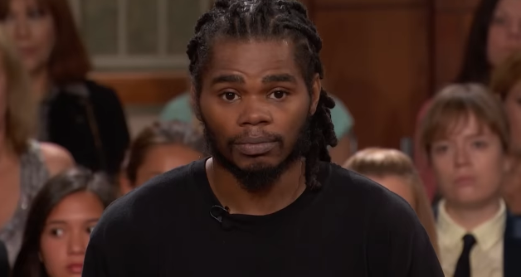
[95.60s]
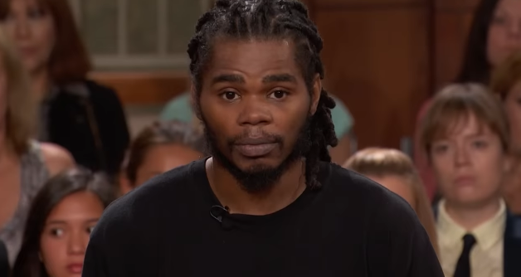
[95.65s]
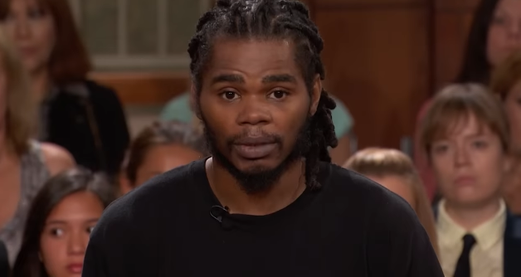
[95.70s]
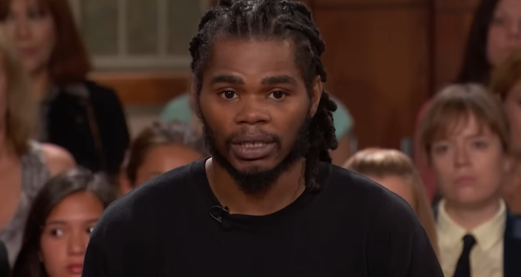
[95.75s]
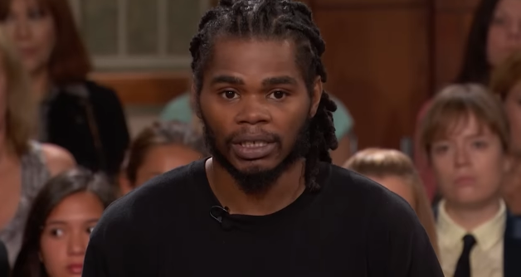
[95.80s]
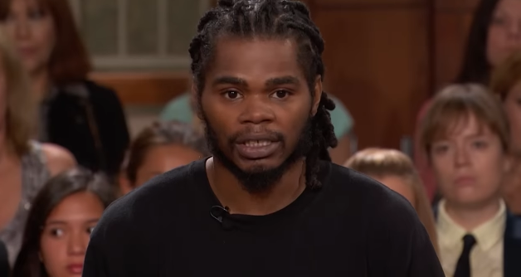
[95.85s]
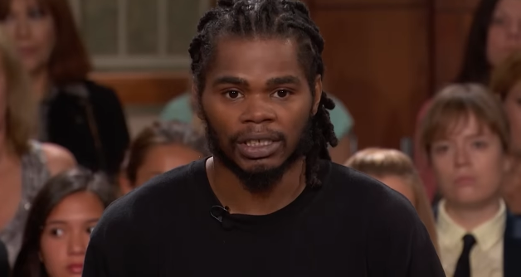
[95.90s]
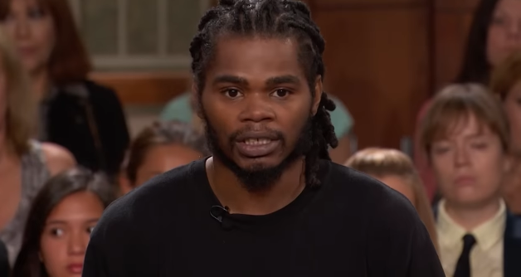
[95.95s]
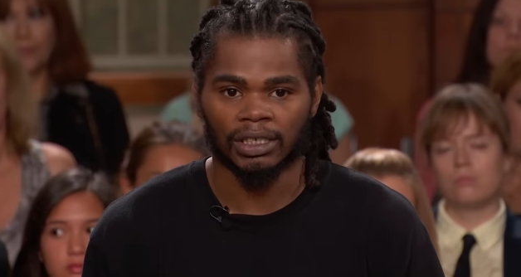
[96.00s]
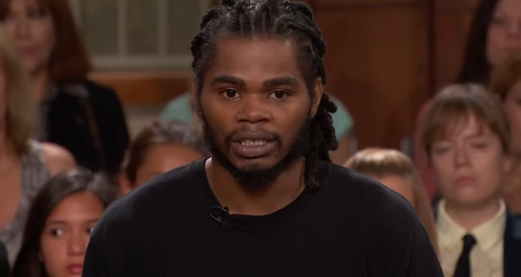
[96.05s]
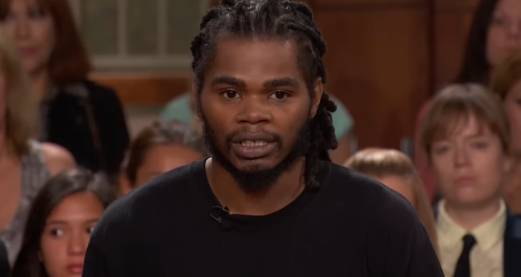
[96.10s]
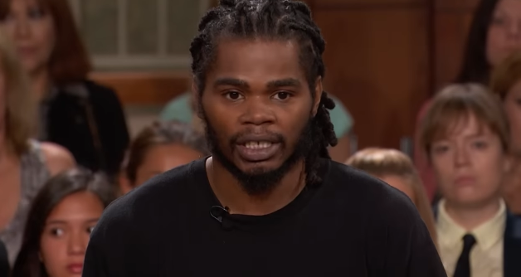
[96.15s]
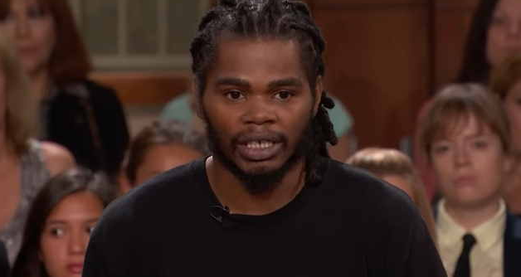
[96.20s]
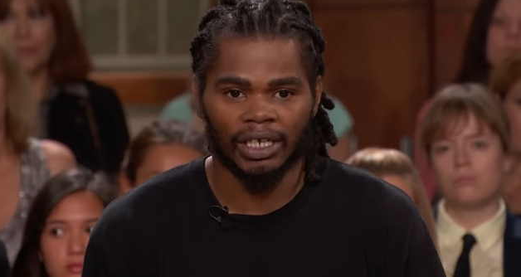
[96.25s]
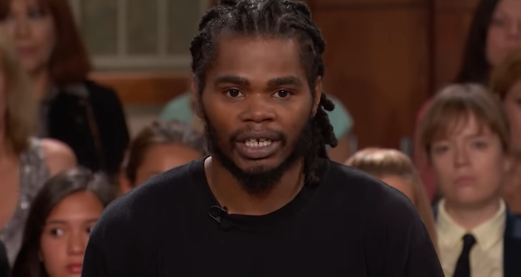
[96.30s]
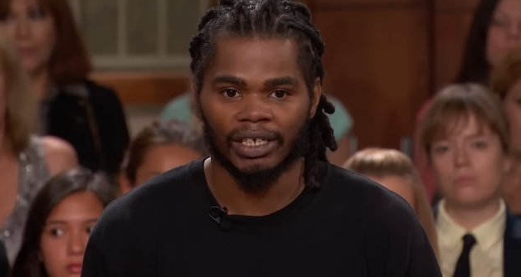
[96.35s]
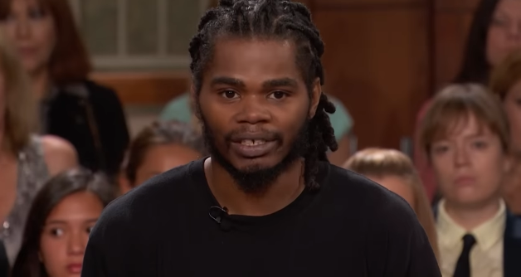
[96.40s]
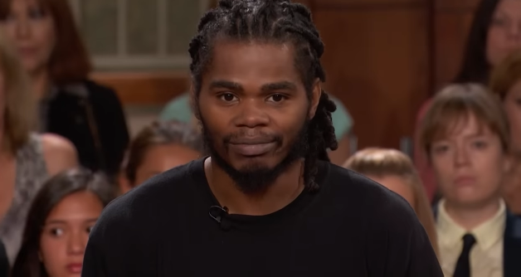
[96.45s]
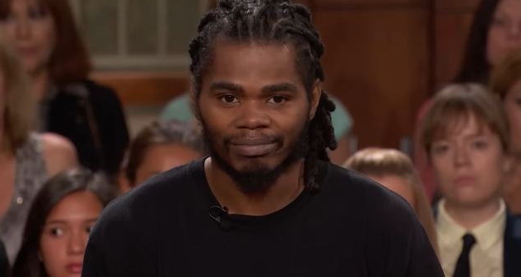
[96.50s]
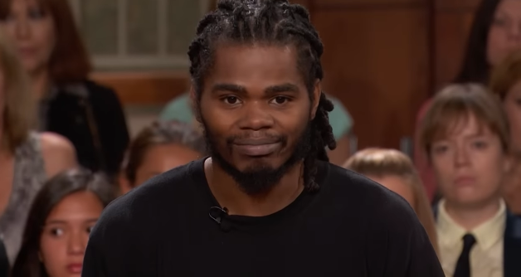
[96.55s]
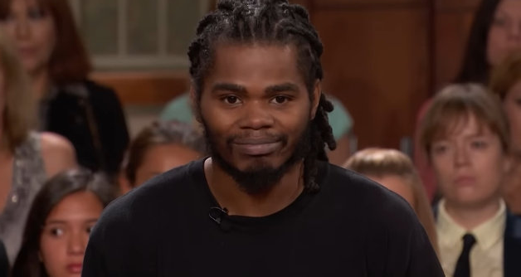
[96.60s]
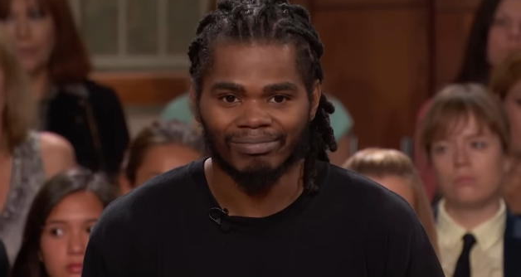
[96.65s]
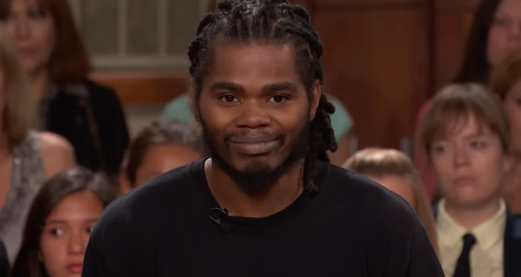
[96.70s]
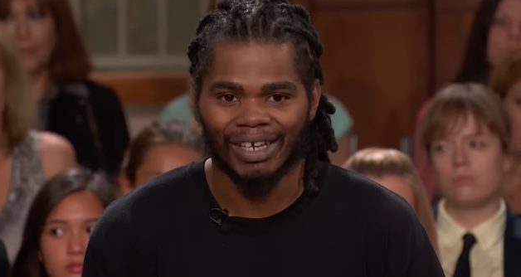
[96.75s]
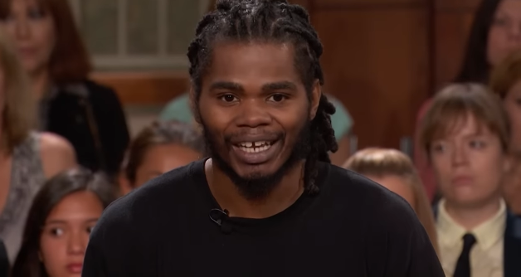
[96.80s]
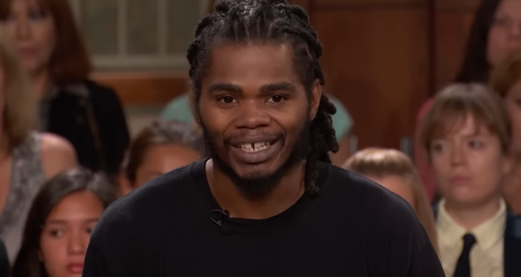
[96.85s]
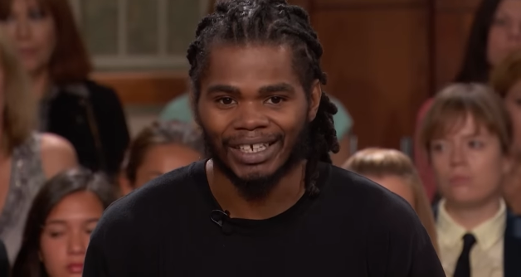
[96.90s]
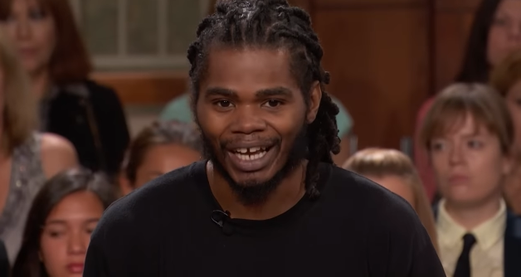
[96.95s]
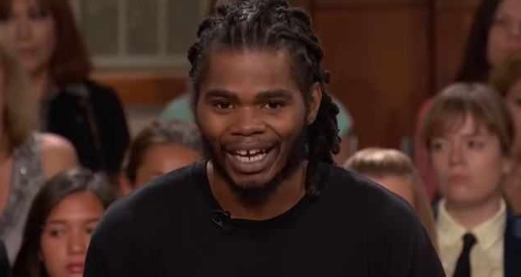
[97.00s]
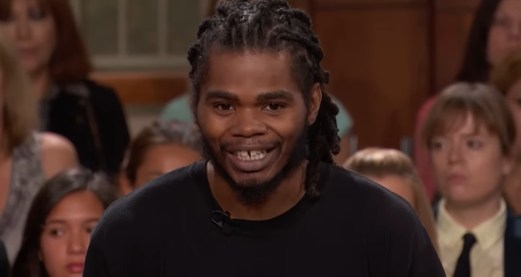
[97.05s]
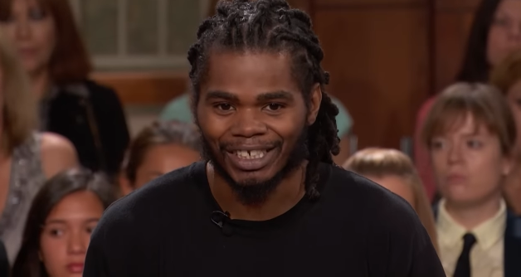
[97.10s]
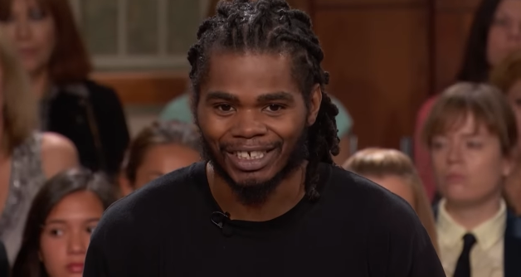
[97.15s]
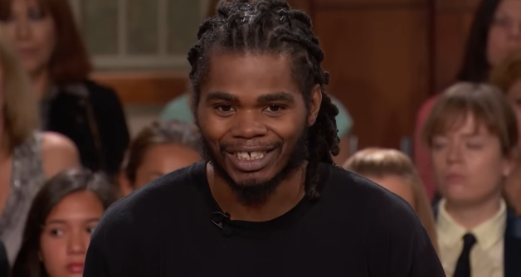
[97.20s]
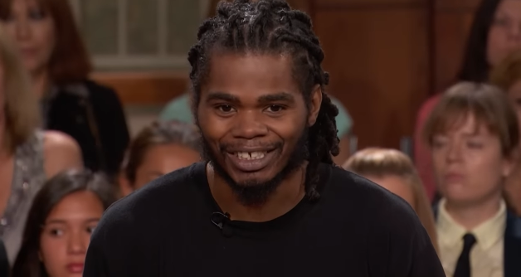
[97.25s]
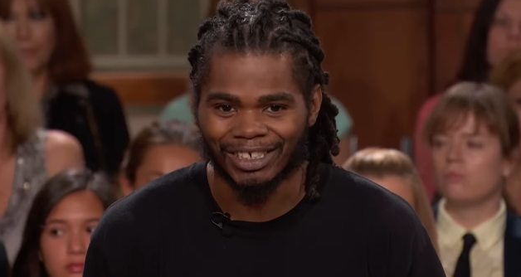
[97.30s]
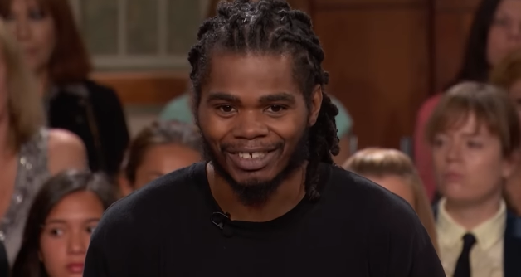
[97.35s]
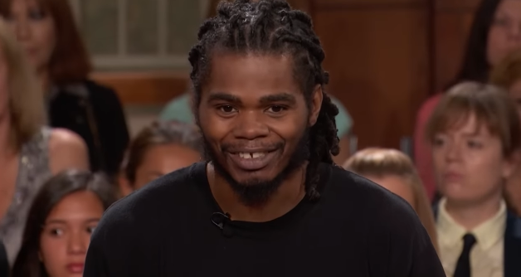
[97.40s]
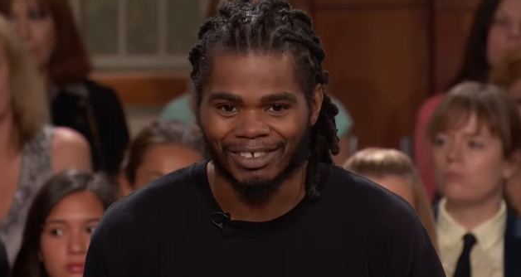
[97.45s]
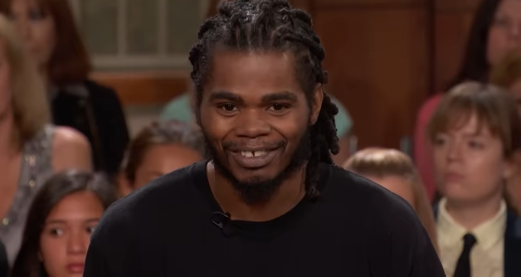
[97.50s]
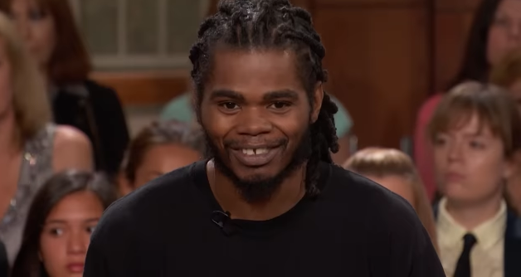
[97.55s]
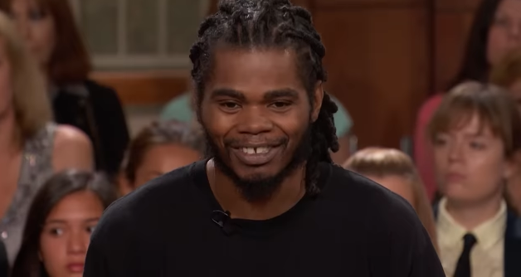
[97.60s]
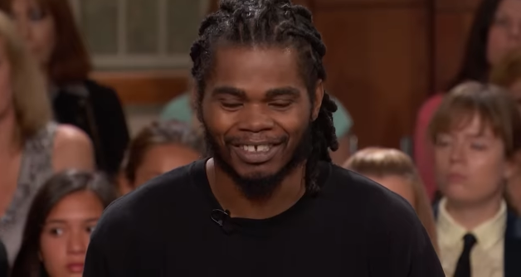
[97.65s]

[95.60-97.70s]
Speaker 1: But he didn't say it that nicely. I got it.